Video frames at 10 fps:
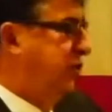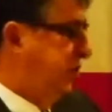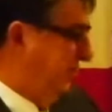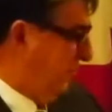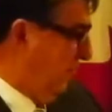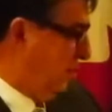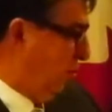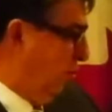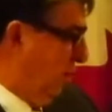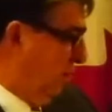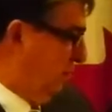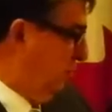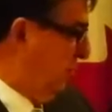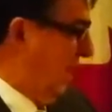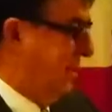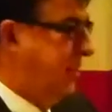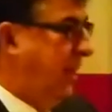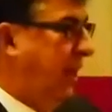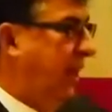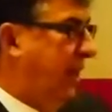differential 102 plus.
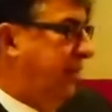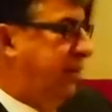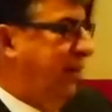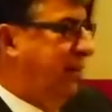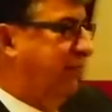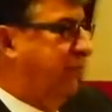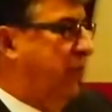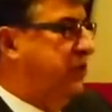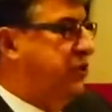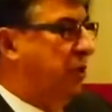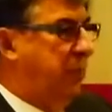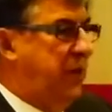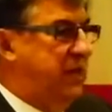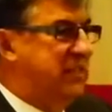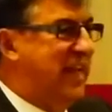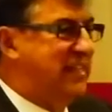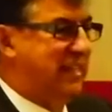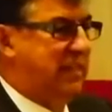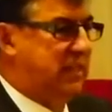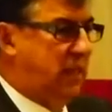Differential means that's
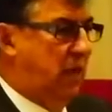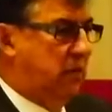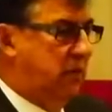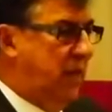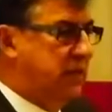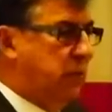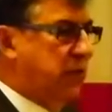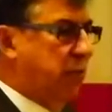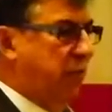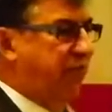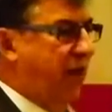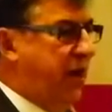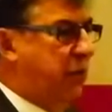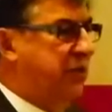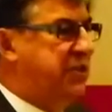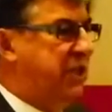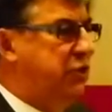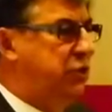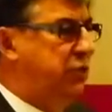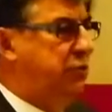a discount. That's what the refineries
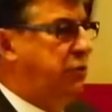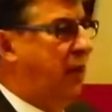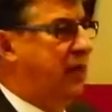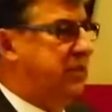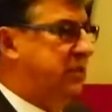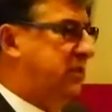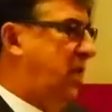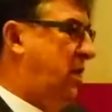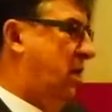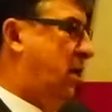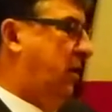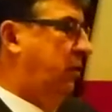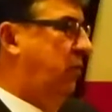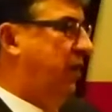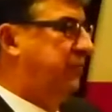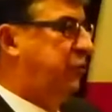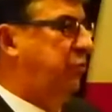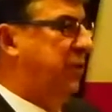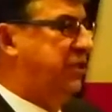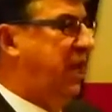can do to us and say, no, you have too
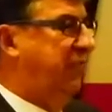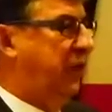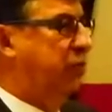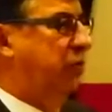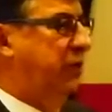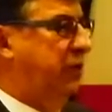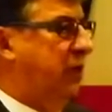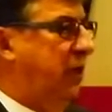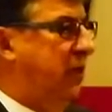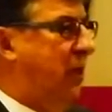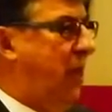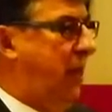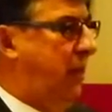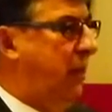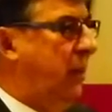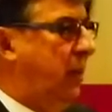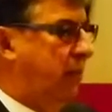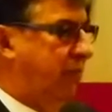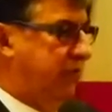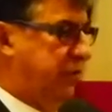much heavy crude in the line
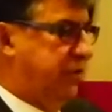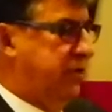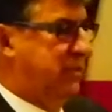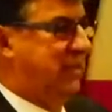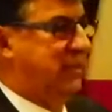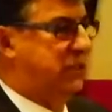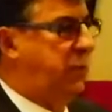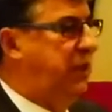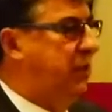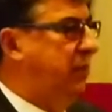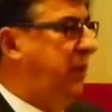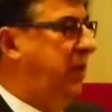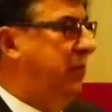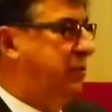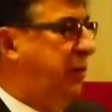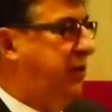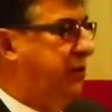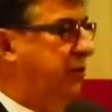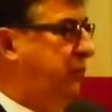versus the medium sweet crude,